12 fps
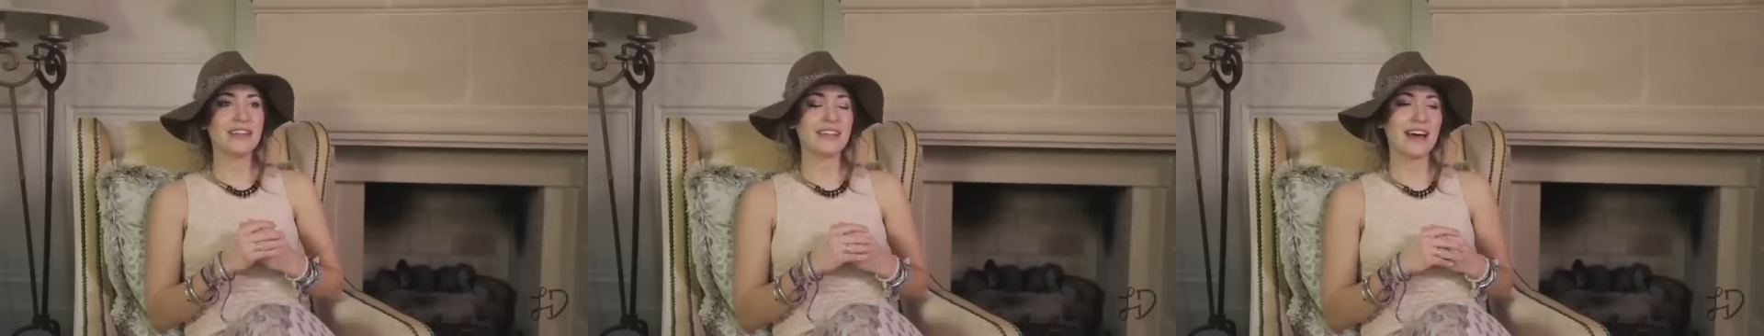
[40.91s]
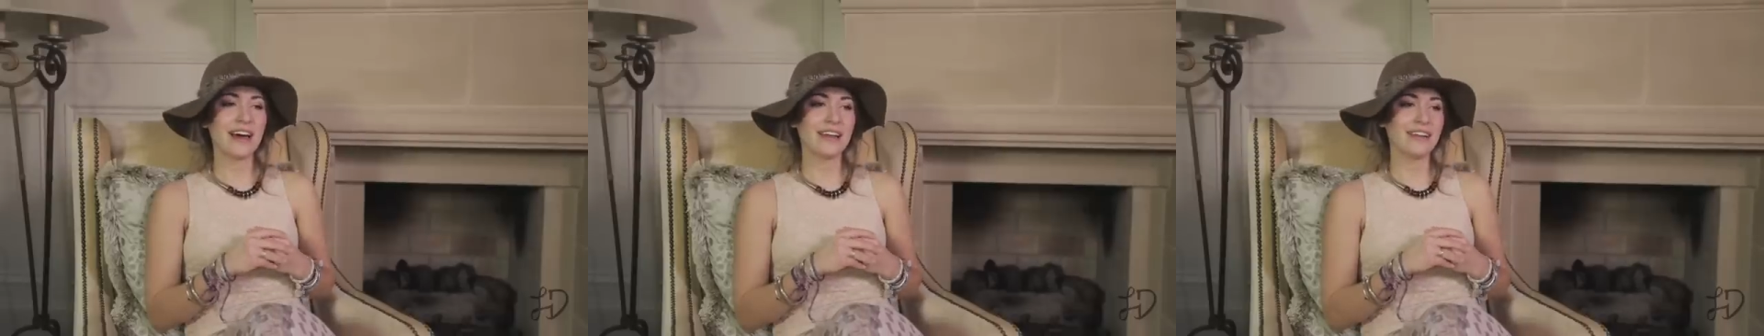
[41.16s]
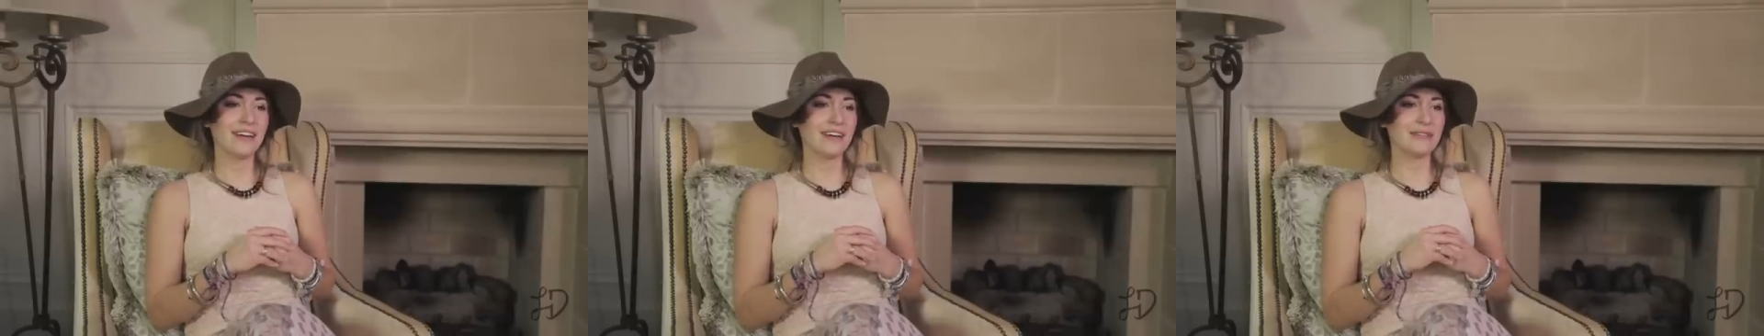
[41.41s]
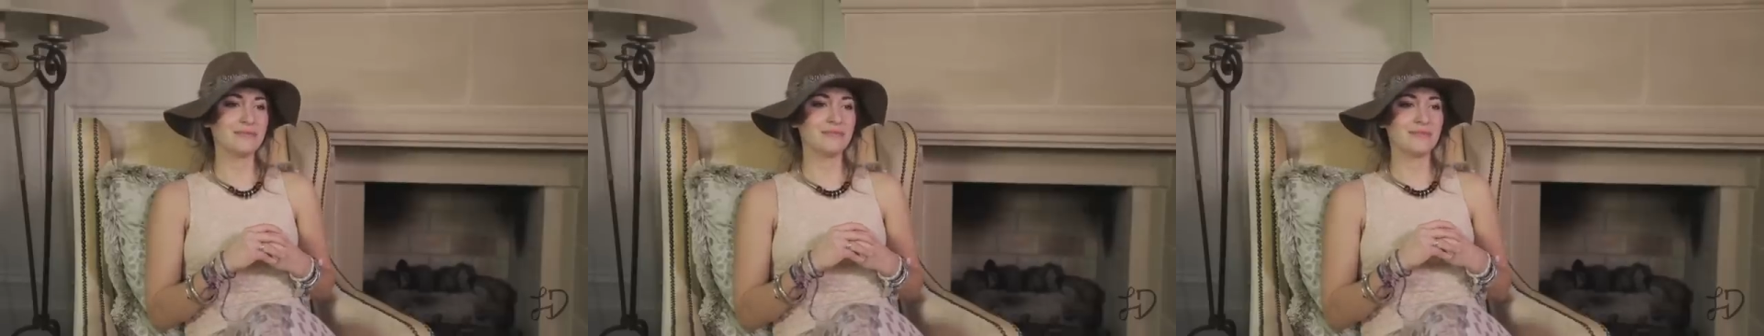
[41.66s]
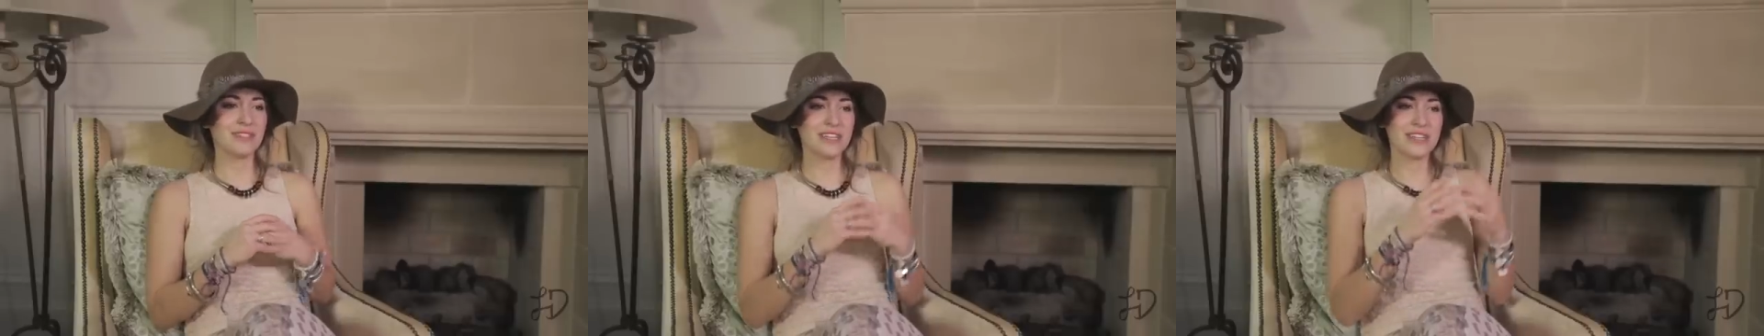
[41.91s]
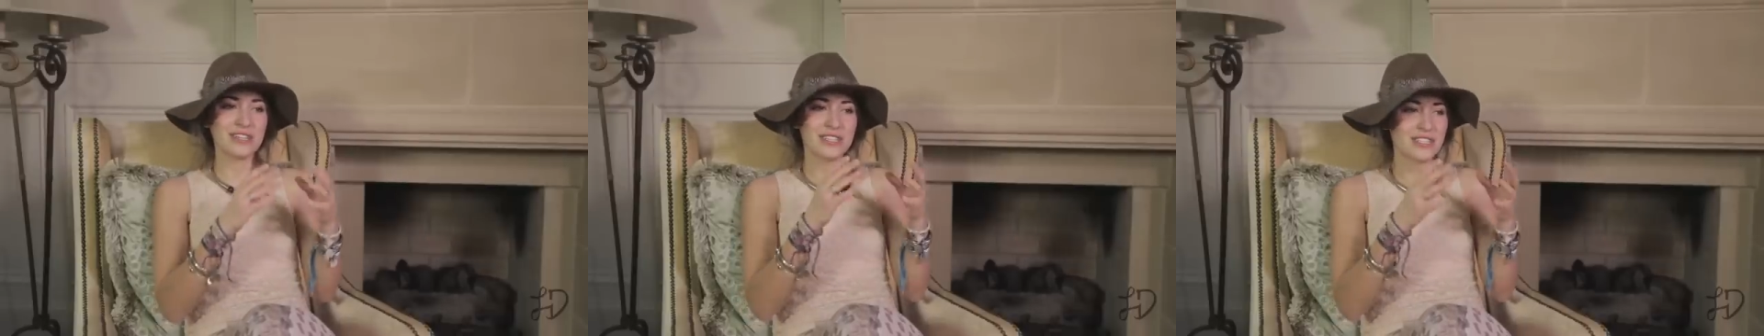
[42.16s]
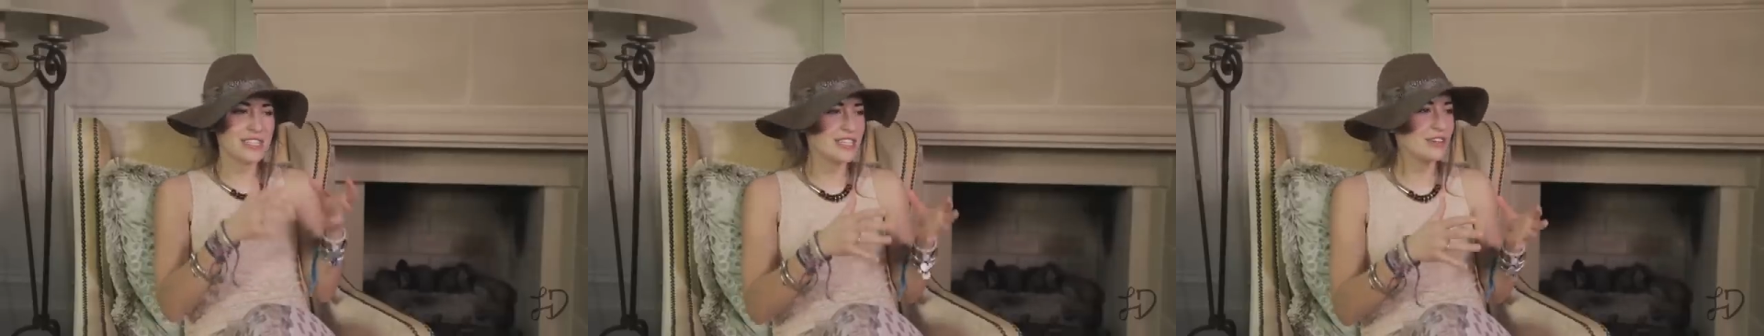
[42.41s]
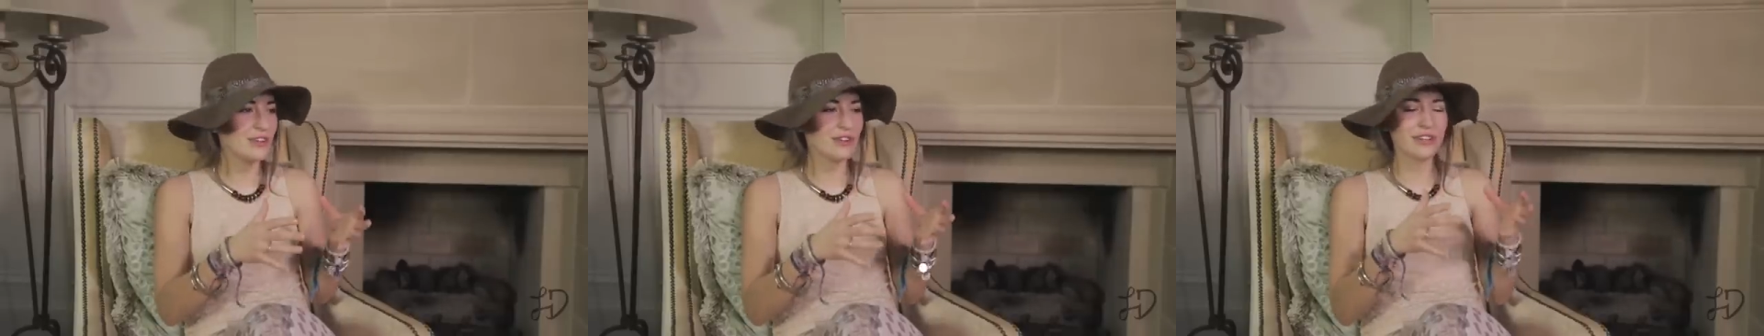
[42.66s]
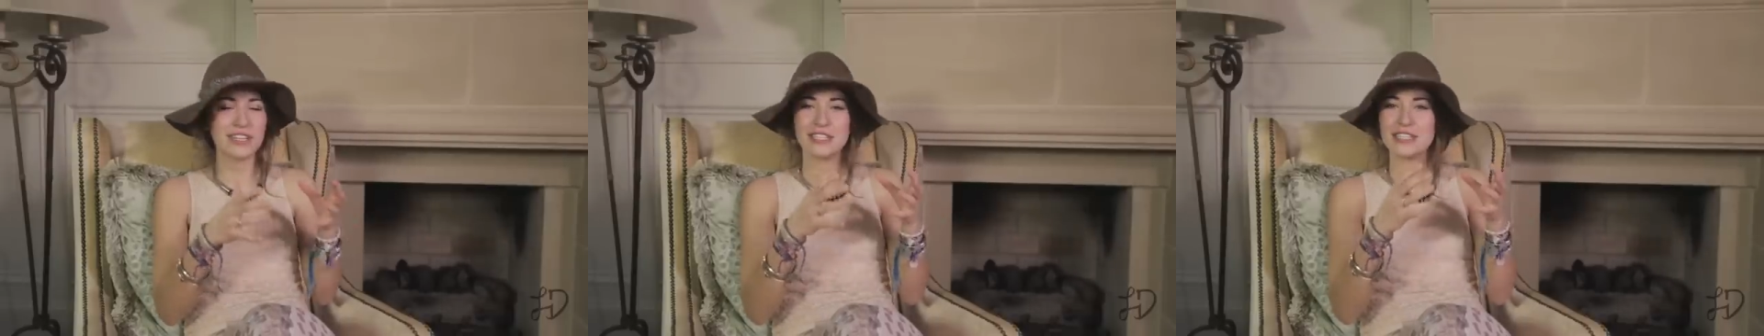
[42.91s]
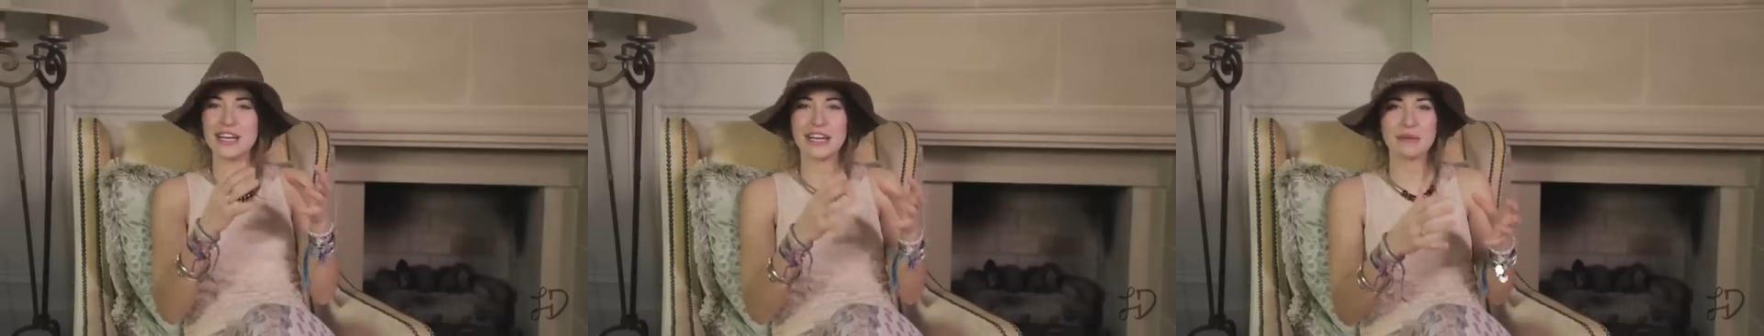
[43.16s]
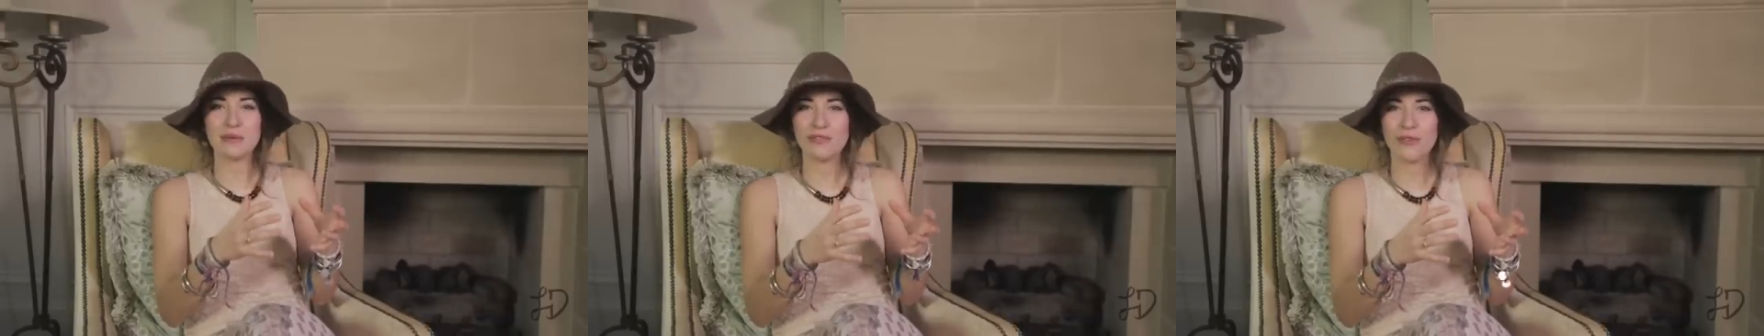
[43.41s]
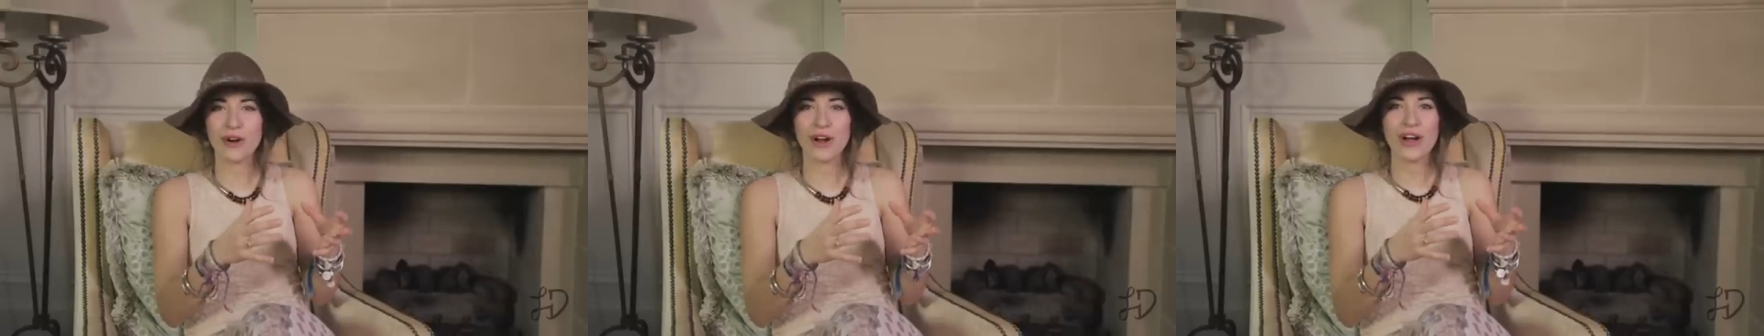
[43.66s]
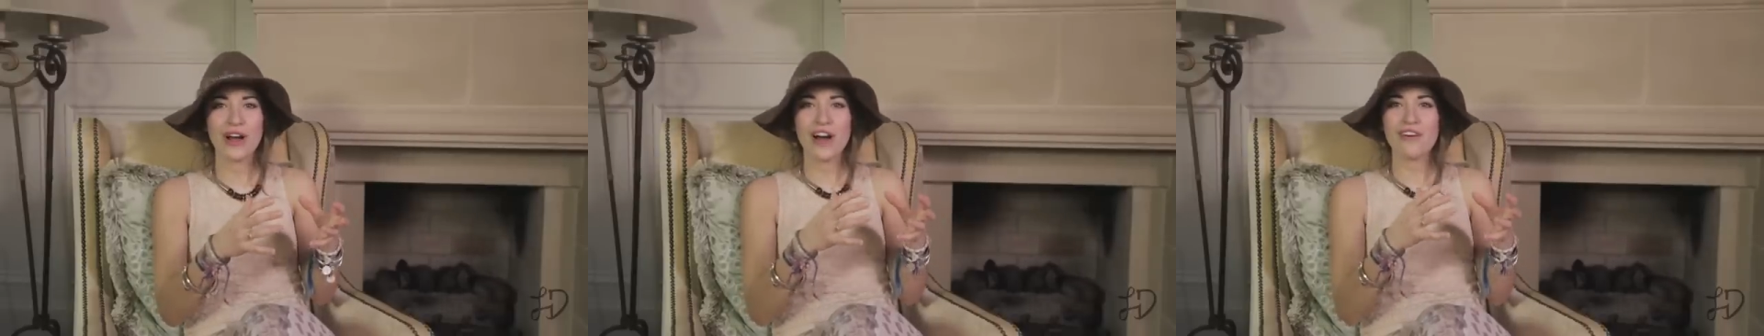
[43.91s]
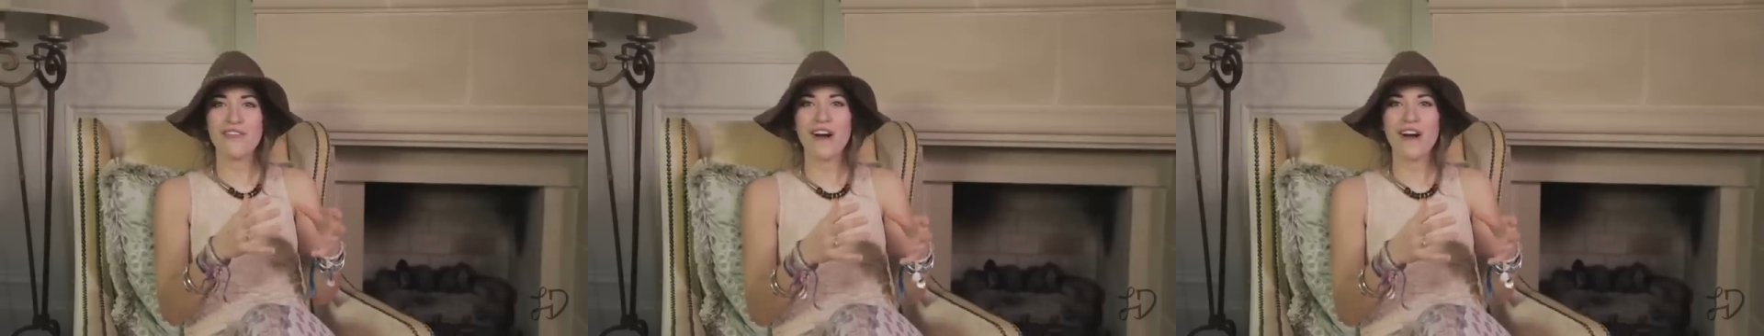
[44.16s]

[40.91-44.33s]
that here's Ezekiel, he's standing before a